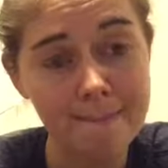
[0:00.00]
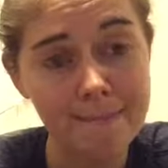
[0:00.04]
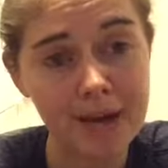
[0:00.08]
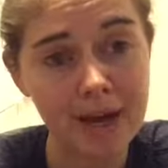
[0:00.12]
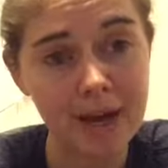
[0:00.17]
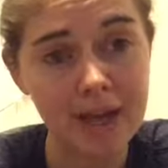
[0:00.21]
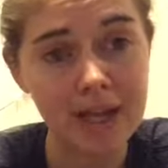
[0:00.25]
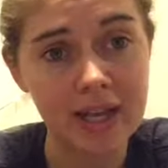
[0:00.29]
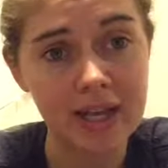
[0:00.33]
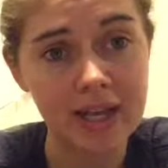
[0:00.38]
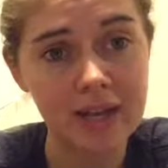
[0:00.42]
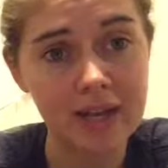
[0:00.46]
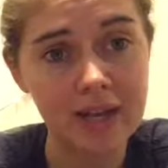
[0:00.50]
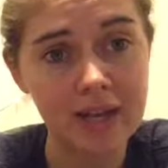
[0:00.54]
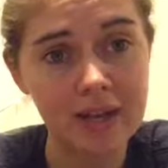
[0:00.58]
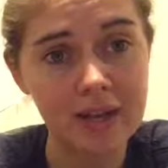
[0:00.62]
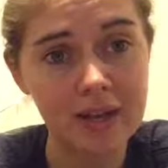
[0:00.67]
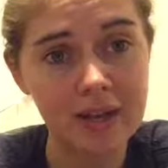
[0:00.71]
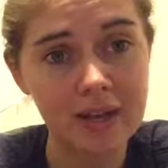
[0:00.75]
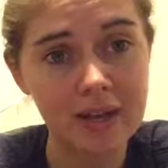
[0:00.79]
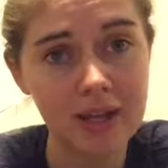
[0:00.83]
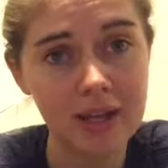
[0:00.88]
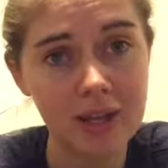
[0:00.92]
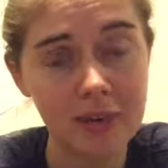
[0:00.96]
but
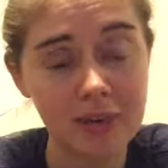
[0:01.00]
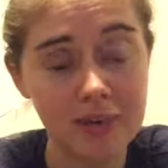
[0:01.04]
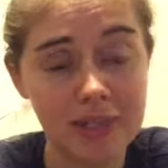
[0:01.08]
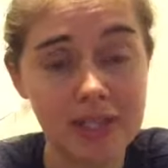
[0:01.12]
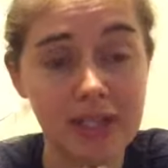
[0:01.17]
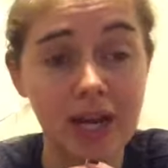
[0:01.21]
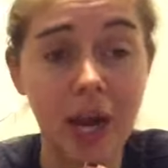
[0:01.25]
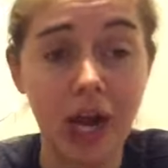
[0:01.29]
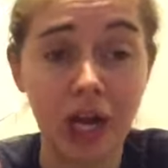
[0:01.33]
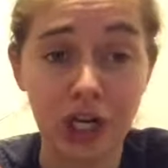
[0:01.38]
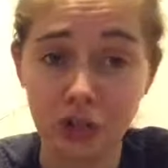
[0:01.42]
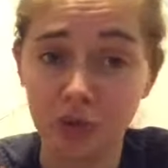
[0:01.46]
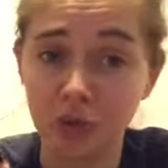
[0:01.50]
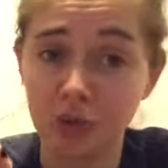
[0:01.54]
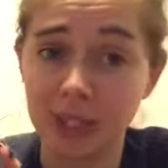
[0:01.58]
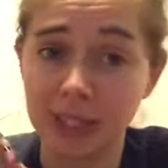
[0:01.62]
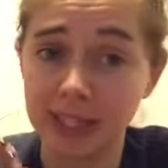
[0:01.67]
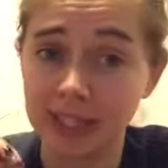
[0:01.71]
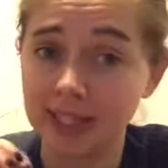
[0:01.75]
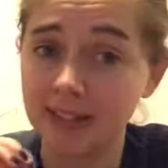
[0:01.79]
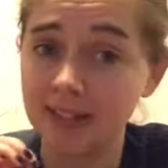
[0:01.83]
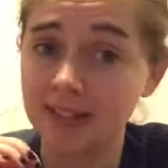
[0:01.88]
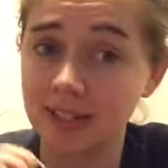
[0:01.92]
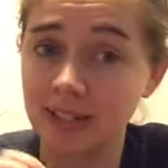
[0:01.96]
it was an
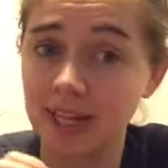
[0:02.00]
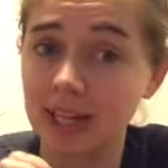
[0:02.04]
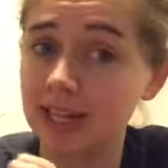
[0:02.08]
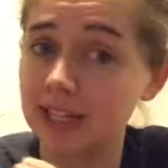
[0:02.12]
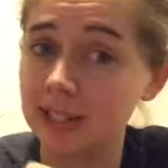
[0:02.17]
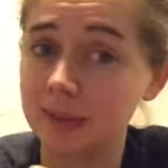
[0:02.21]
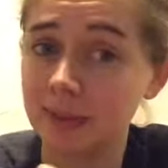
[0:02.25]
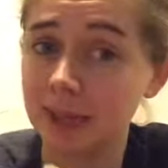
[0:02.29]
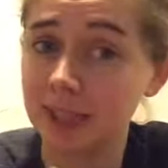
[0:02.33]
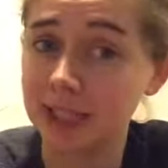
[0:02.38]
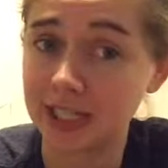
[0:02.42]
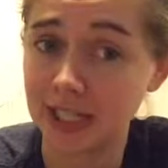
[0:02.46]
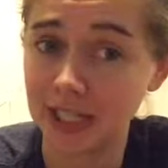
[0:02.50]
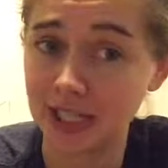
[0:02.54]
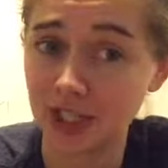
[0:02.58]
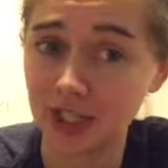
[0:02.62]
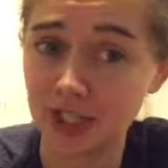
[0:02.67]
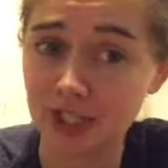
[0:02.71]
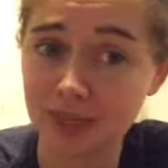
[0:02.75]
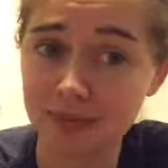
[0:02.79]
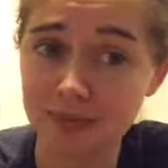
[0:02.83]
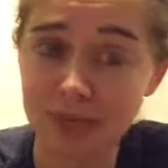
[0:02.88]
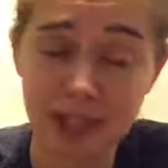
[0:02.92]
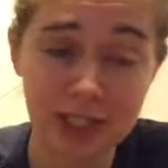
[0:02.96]
unrealistic
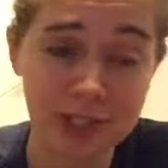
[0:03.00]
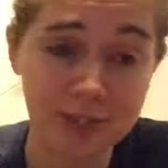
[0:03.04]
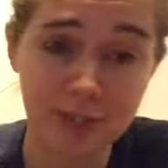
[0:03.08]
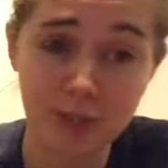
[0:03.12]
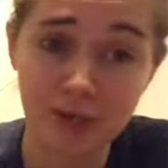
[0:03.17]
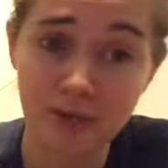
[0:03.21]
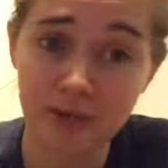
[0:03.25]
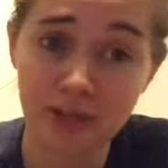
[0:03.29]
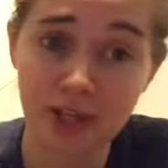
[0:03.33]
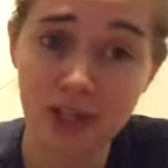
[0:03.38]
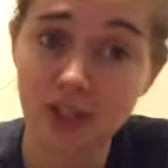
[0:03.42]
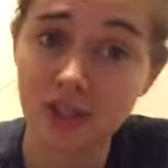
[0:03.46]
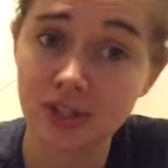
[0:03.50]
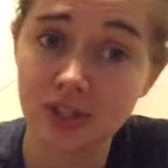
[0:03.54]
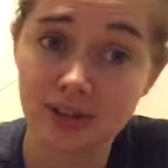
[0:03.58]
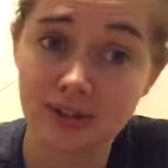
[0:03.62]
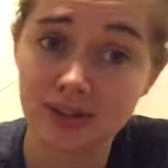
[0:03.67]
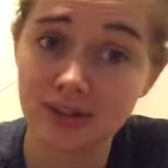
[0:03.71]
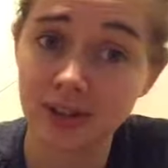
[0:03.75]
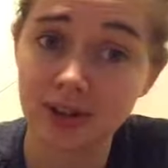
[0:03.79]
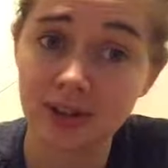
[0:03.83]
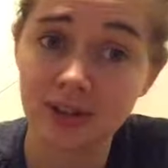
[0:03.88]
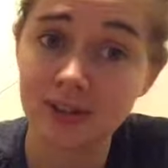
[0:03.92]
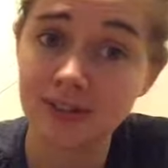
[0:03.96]
expectation because perfection
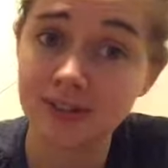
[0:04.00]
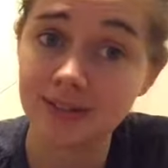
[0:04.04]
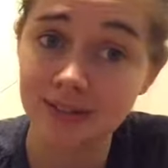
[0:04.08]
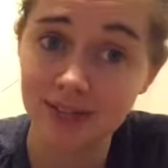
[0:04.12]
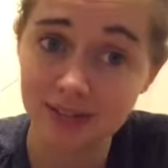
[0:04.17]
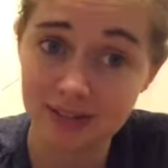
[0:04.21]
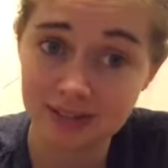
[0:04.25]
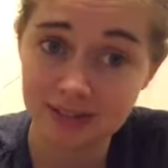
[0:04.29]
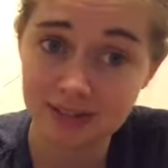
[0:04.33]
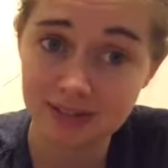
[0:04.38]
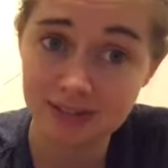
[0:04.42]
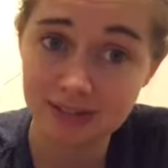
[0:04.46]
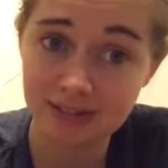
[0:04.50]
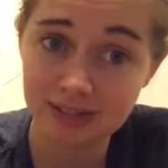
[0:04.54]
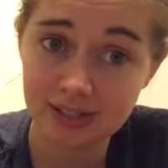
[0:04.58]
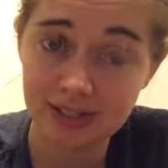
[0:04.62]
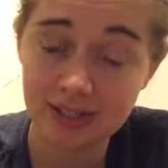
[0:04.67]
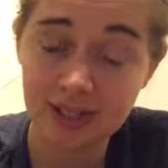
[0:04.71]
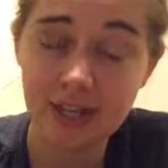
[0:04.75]
does not exist.